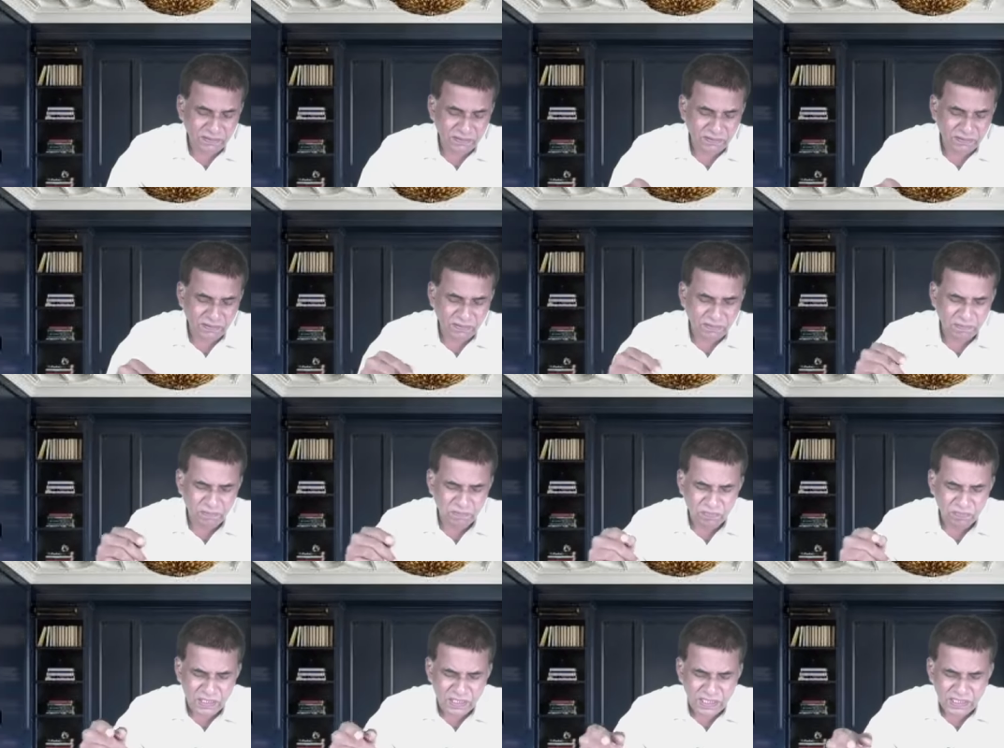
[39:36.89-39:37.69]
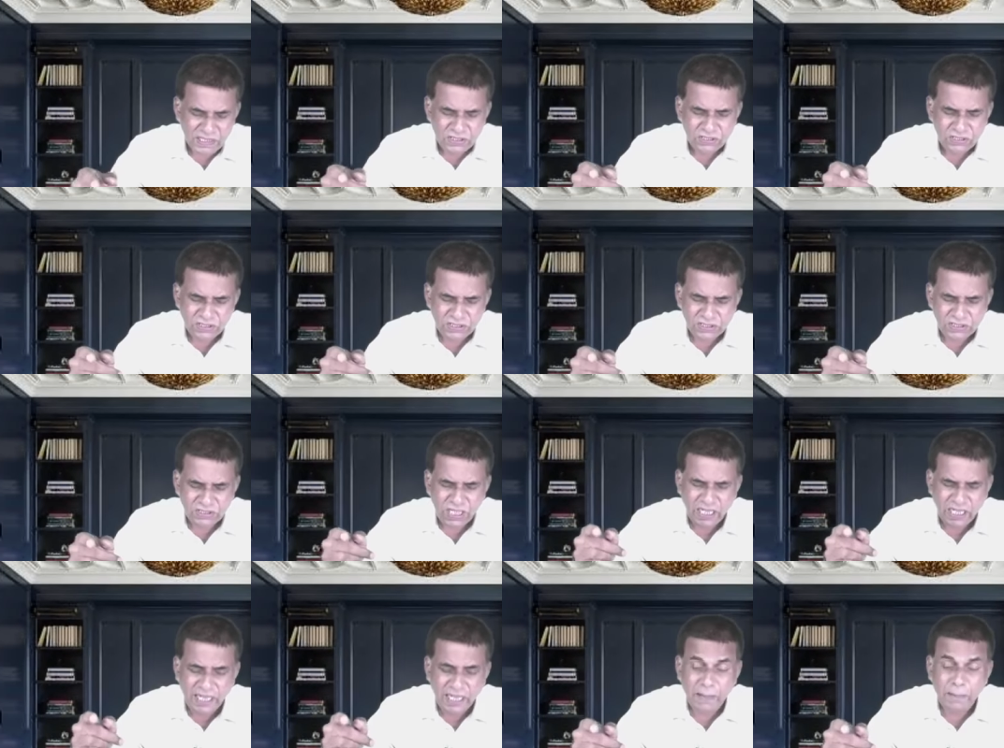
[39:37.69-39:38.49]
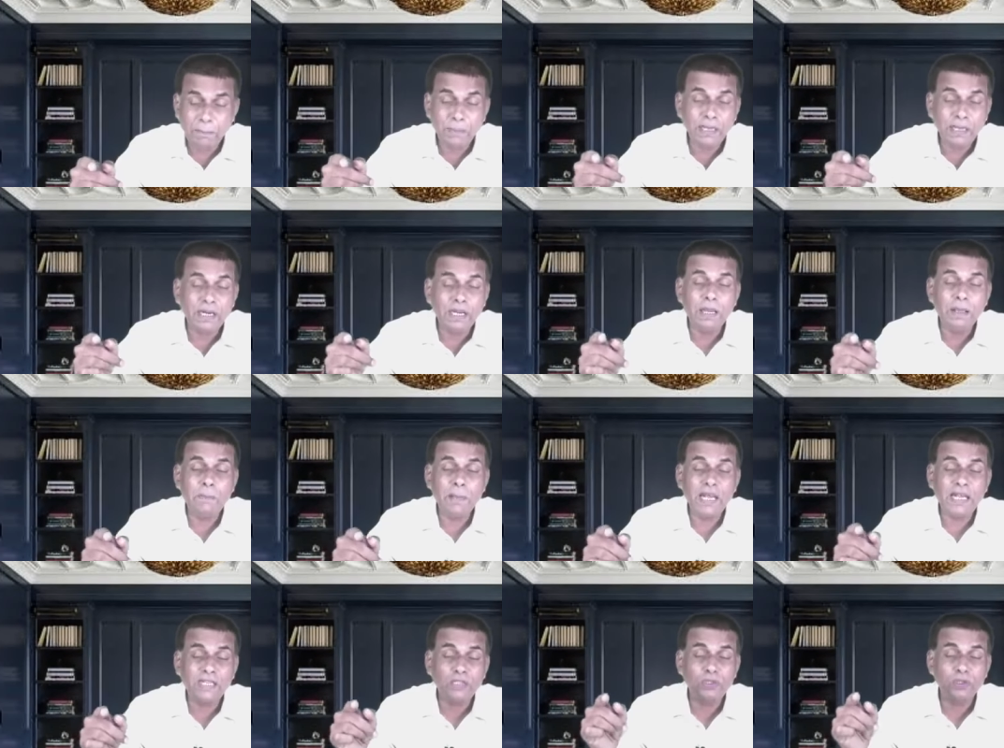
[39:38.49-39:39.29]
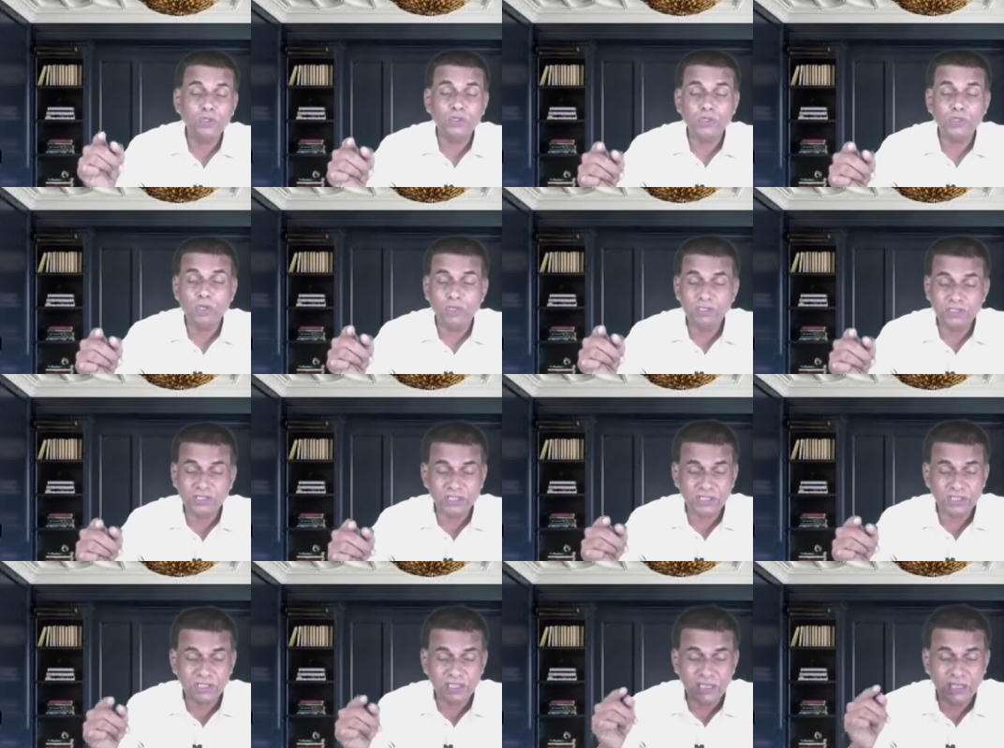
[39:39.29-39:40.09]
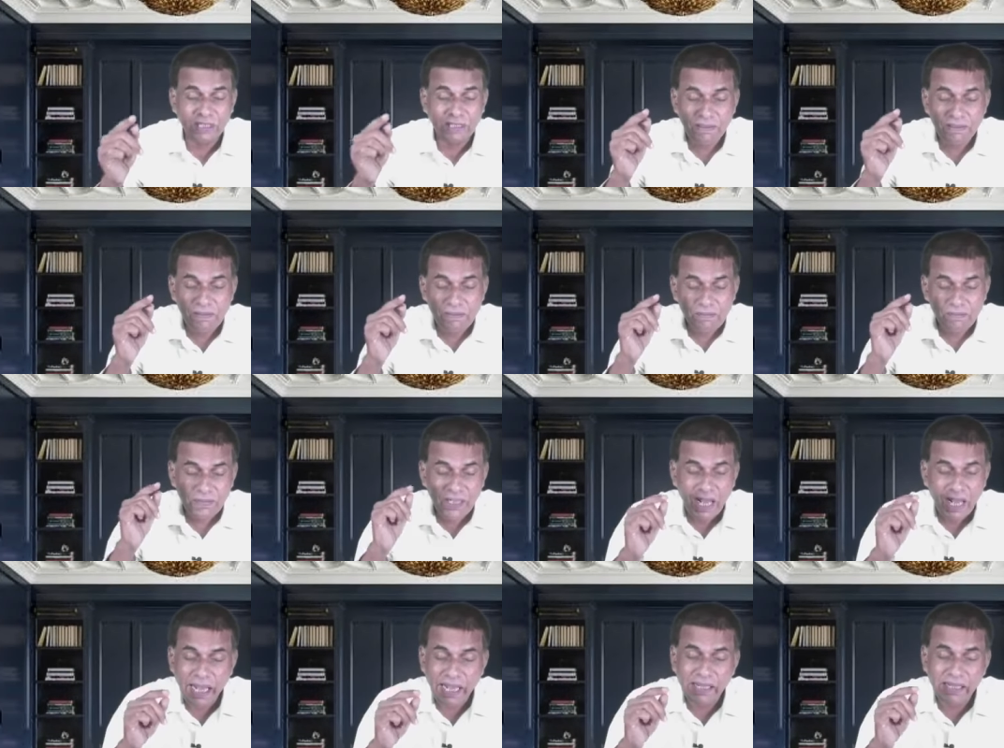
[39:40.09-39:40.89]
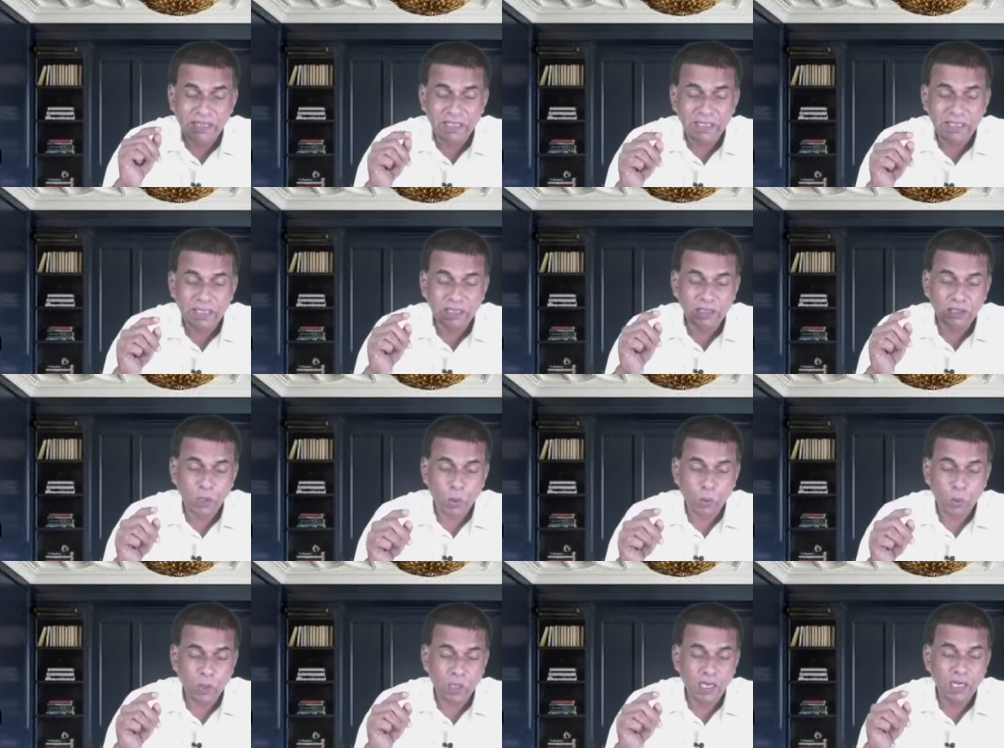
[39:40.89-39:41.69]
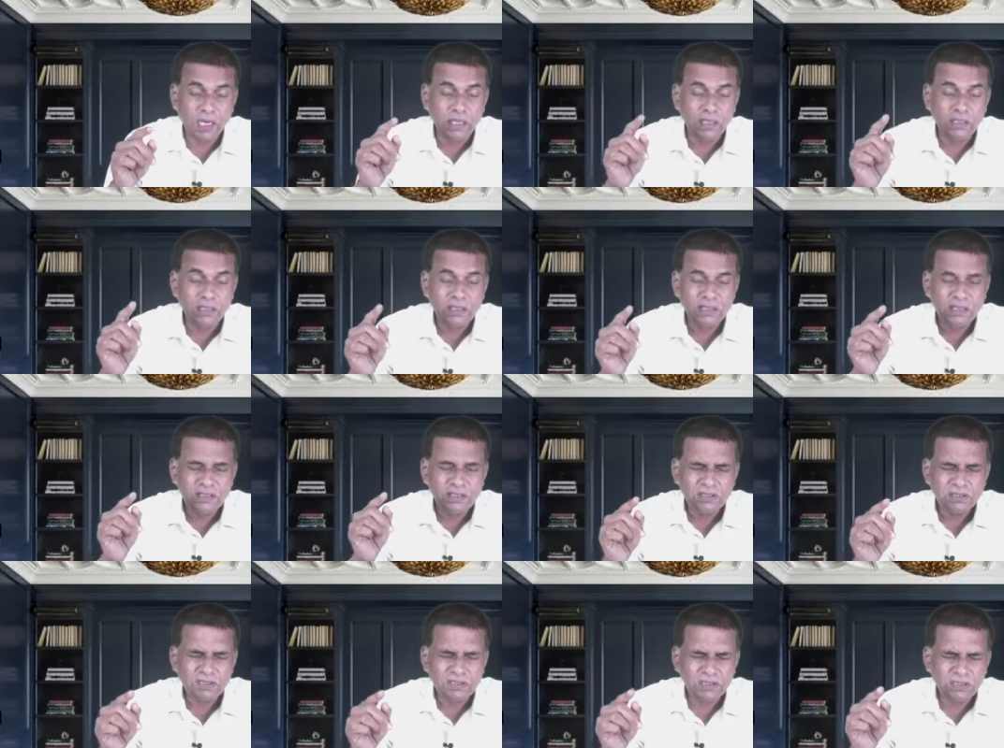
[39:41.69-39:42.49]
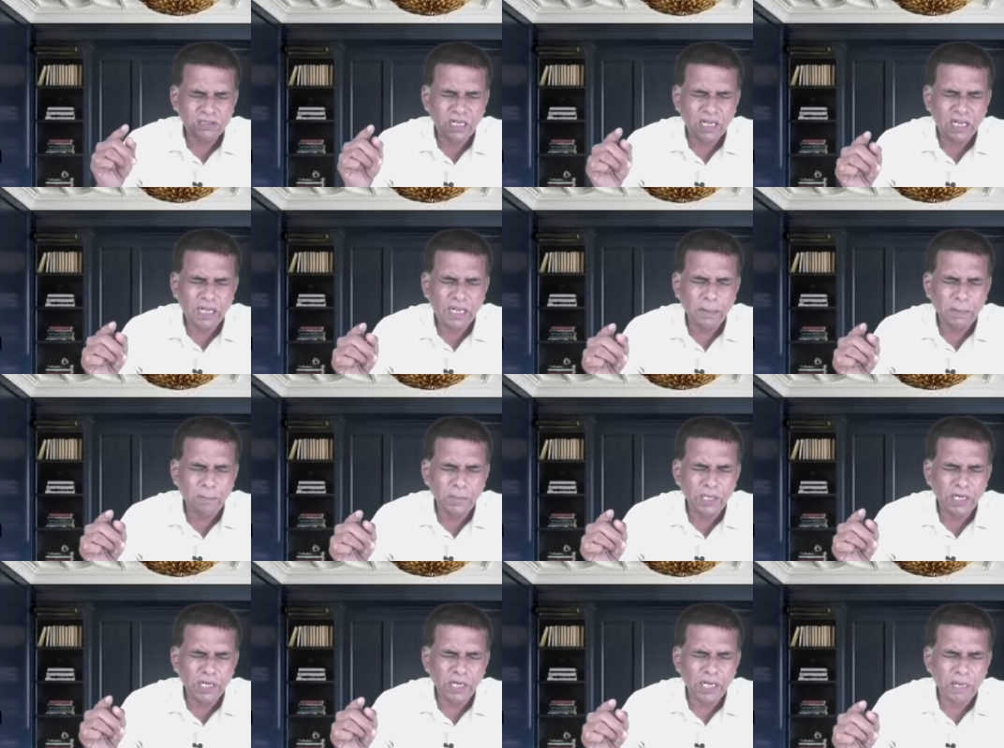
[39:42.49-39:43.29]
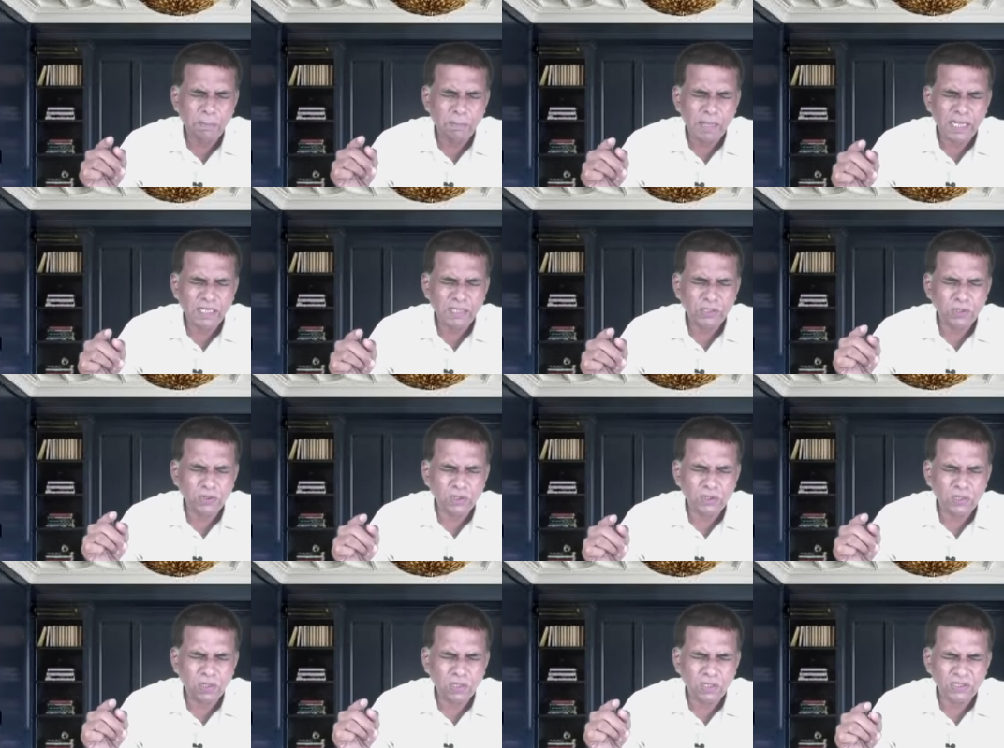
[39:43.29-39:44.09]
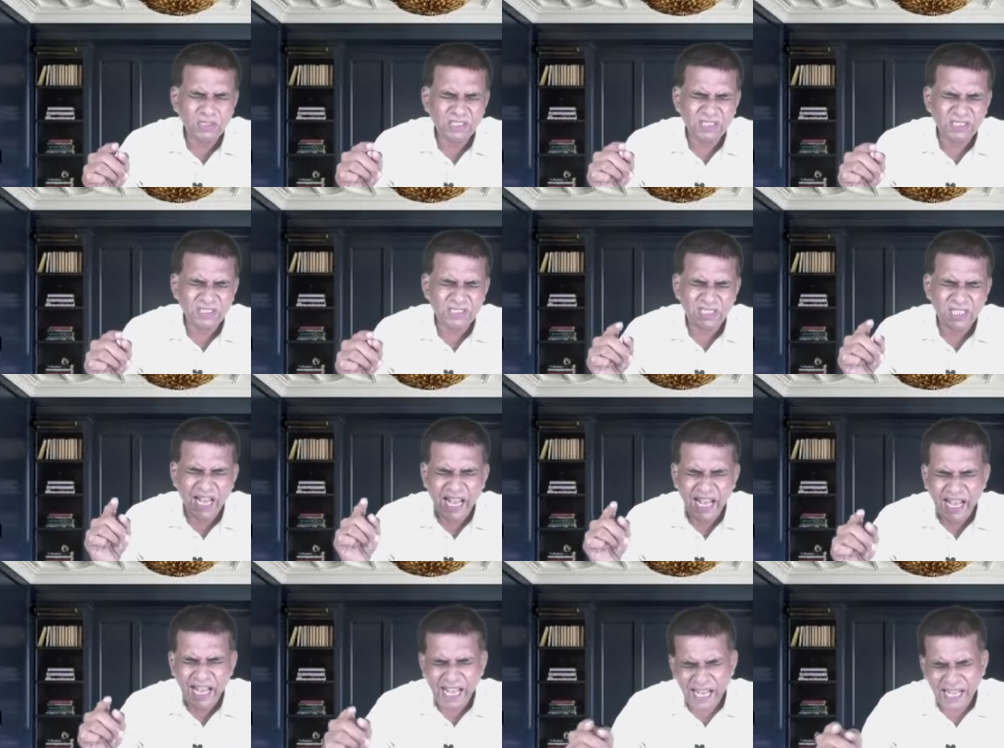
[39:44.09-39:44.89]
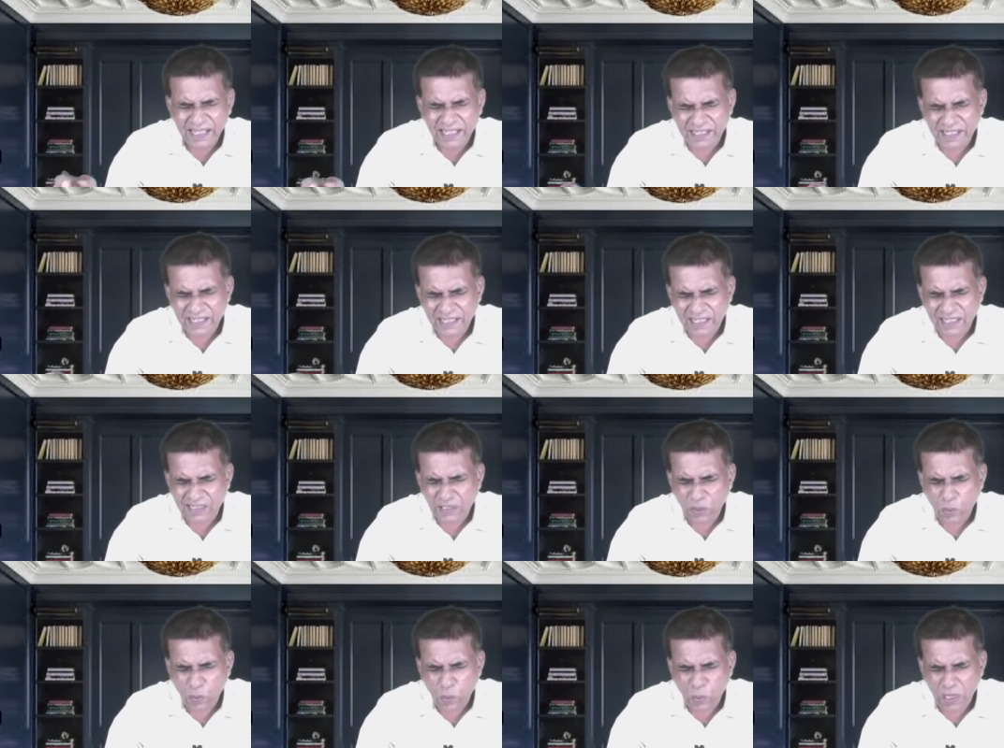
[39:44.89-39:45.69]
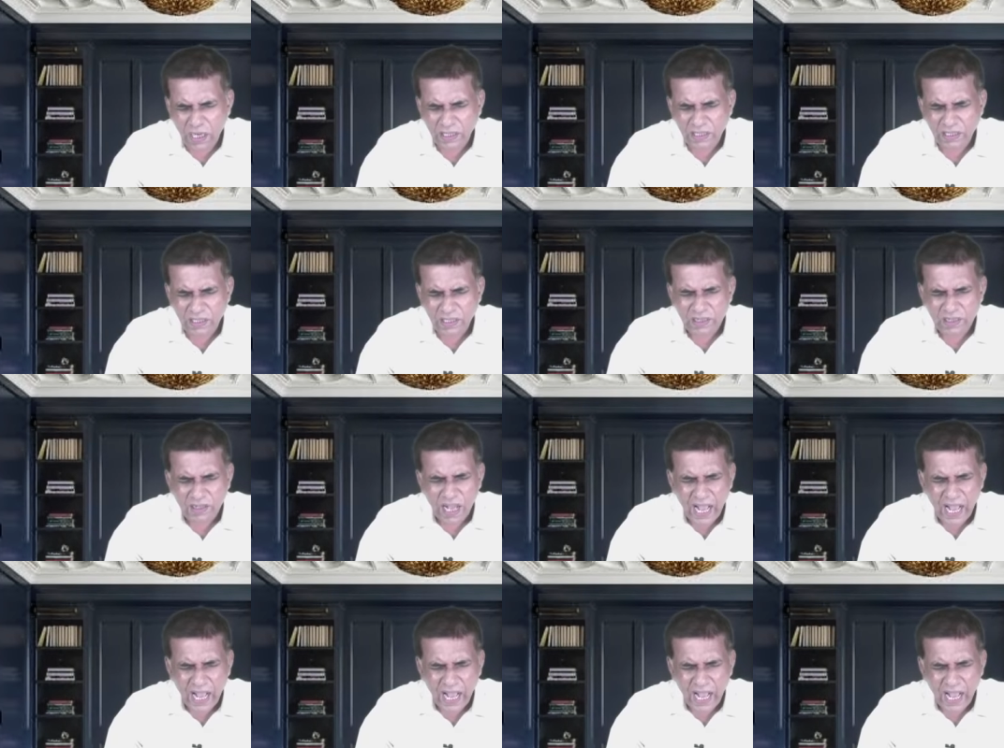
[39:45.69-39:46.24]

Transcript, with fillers: Um, Sister Kimberly Matthew Scott, sister, I hear the word. Sister Kimberly Matthew Scott, sister, I hear the word.